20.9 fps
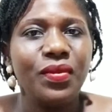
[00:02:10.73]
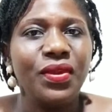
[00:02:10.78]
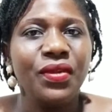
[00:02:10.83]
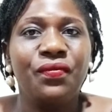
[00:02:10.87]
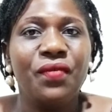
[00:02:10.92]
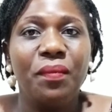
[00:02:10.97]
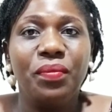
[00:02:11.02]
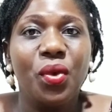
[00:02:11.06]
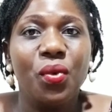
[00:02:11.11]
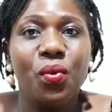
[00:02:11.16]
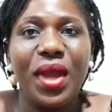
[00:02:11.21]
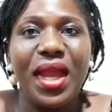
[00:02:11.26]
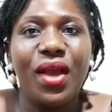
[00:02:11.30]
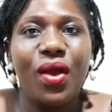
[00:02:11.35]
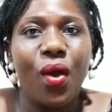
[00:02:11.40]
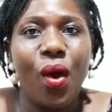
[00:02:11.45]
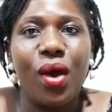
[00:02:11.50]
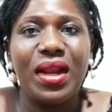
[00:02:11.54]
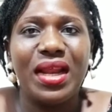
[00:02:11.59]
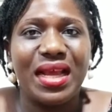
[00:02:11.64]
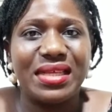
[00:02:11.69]
From the way
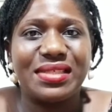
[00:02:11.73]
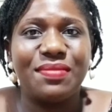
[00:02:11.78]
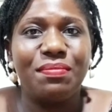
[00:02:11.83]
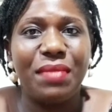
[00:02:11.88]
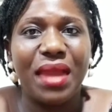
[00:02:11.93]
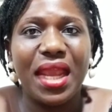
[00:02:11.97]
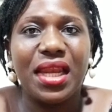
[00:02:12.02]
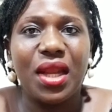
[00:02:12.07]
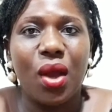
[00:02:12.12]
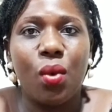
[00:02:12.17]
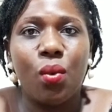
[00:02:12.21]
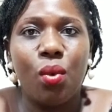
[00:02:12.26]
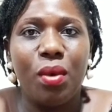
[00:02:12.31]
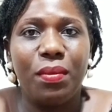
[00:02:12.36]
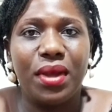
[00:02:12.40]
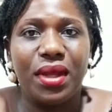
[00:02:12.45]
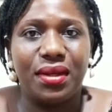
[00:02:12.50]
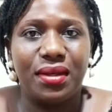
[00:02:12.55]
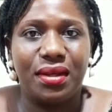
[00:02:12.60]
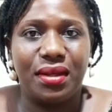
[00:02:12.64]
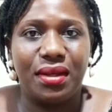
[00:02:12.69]
God has made a woman,